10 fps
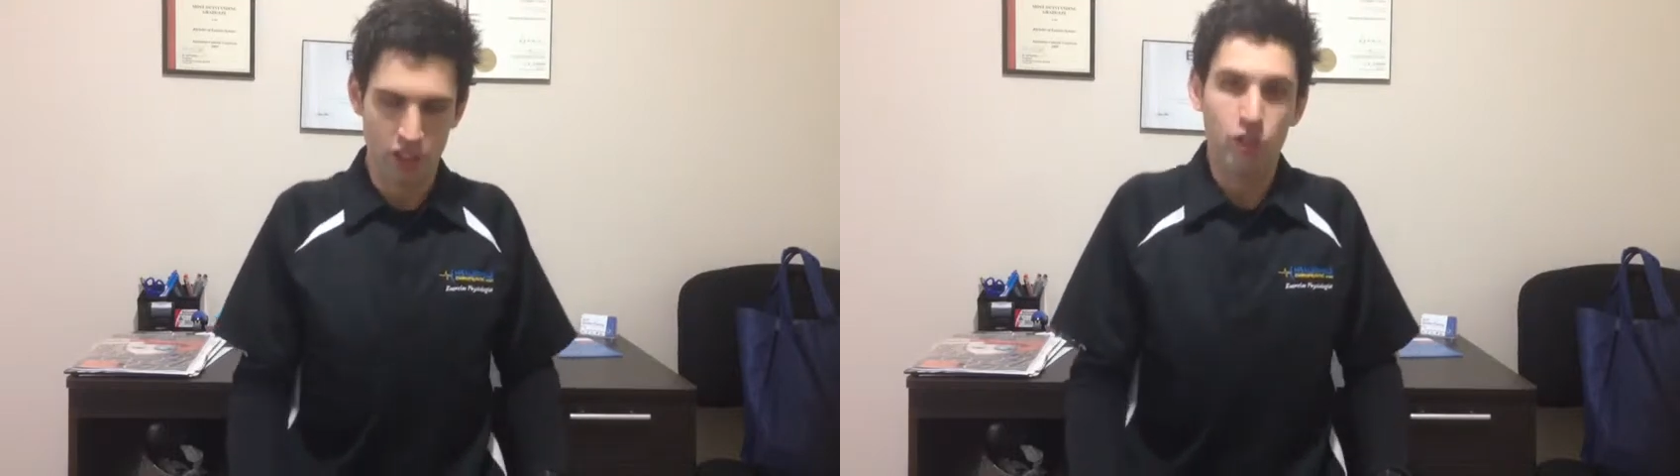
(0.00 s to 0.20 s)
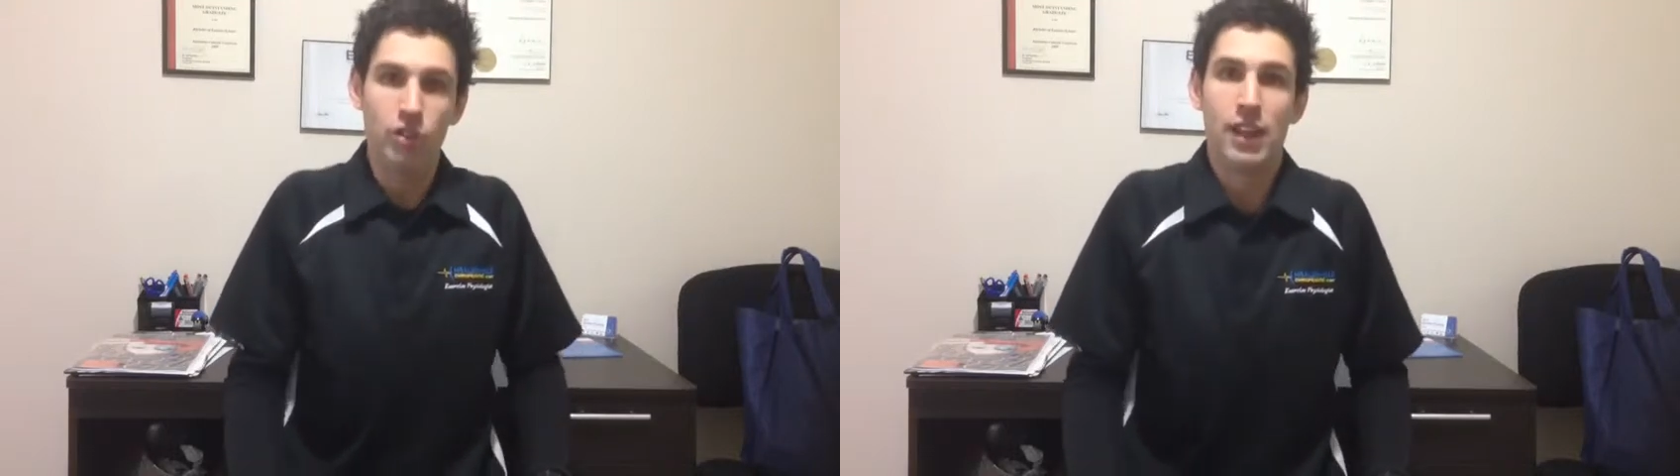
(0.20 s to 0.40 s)

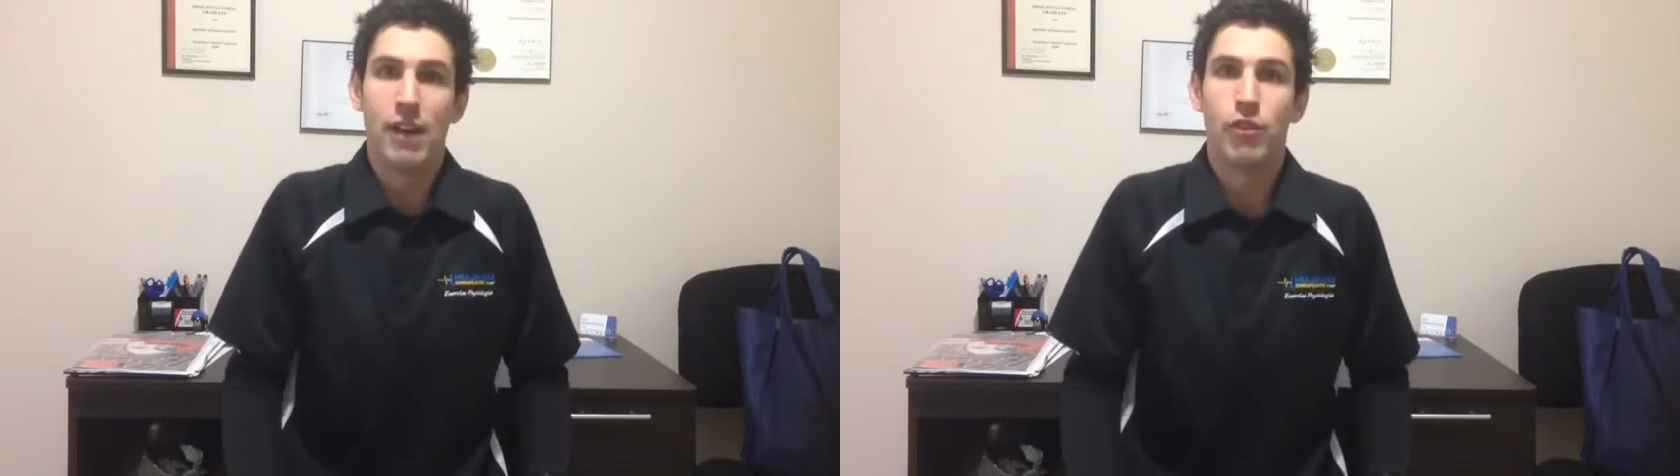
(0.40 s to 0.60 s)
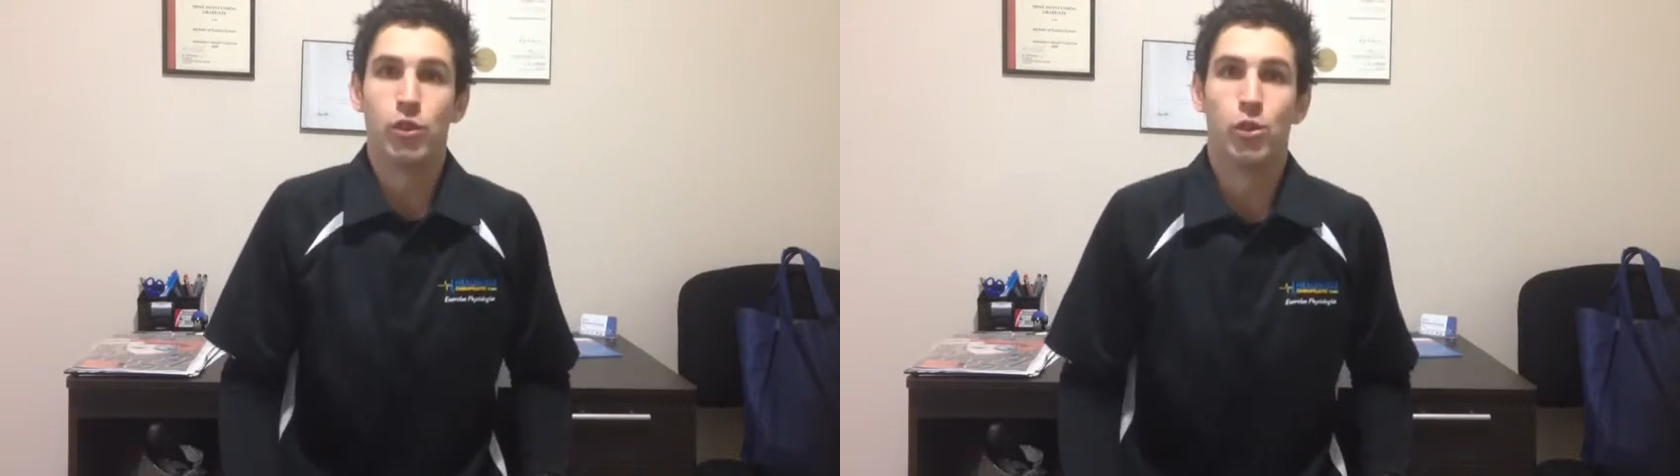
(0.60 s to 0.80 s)
using
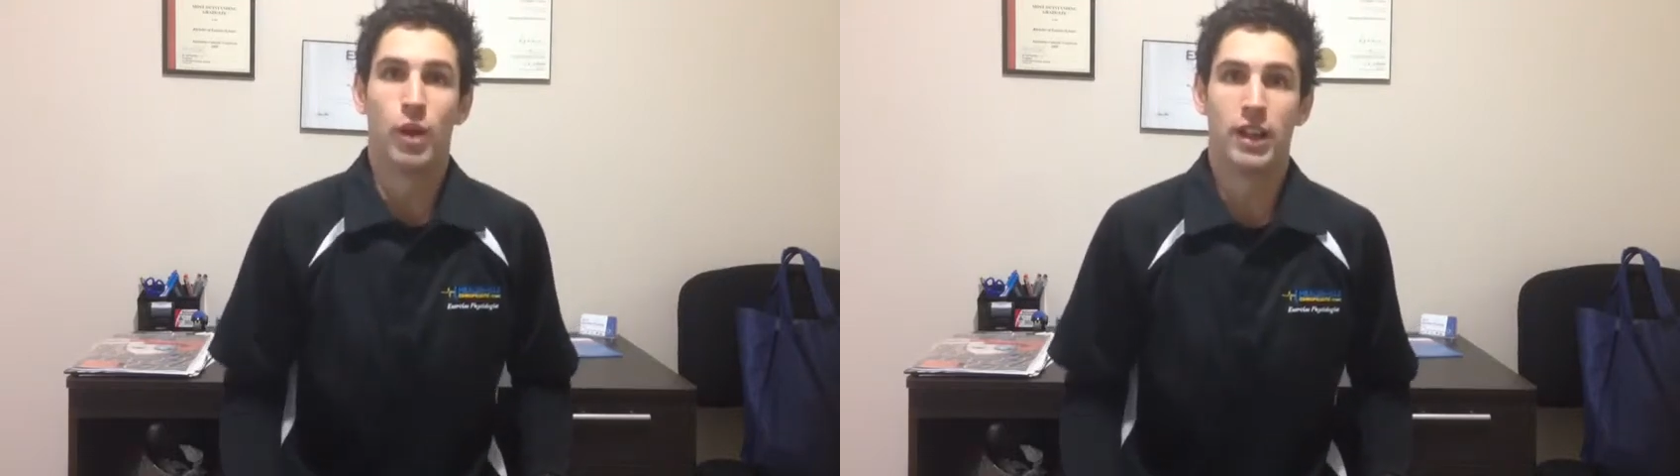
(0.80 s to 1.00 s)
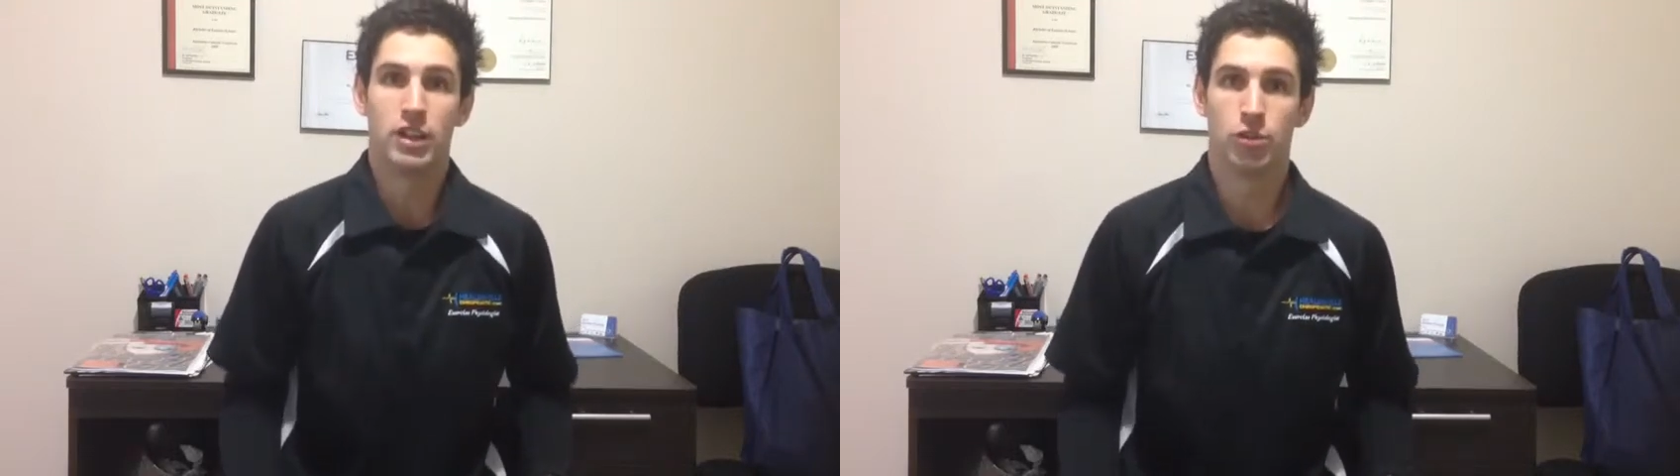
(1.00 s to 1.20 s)
that full
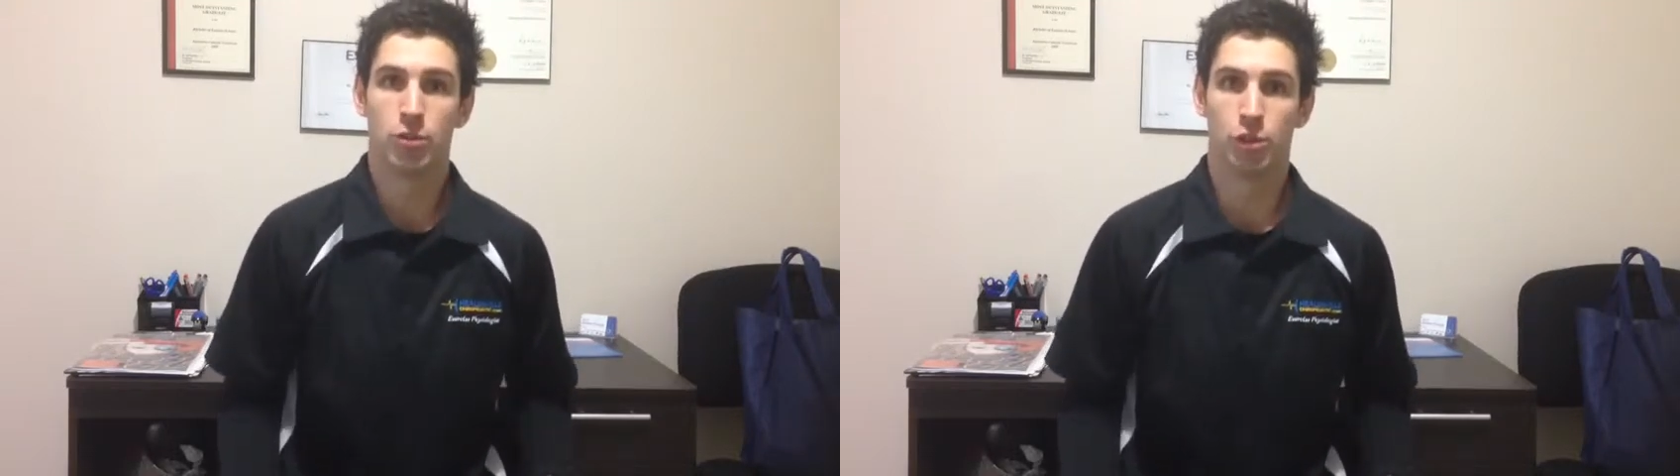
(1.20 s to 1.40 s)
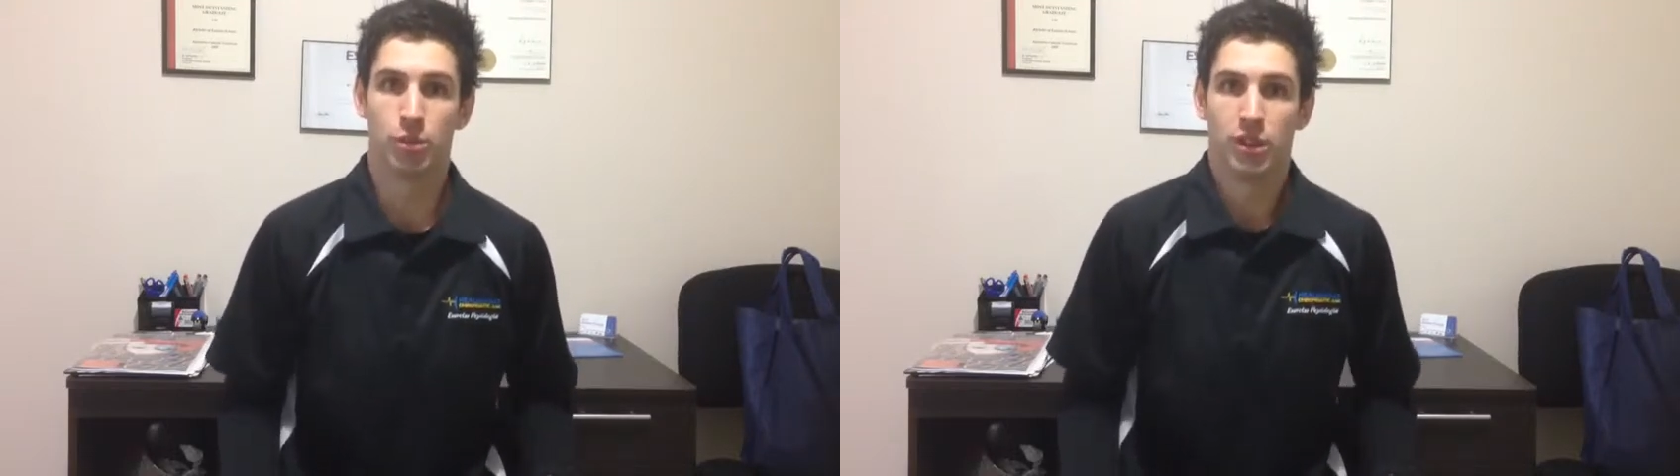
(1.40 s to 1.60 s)
range of
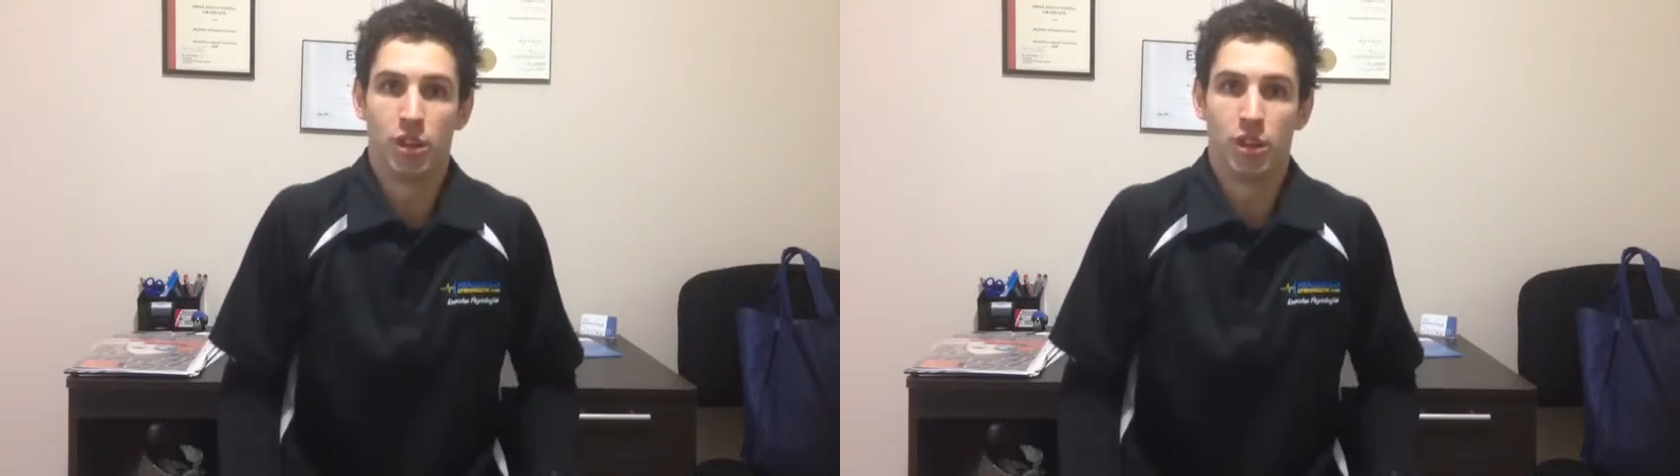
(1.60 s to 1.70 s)
movement.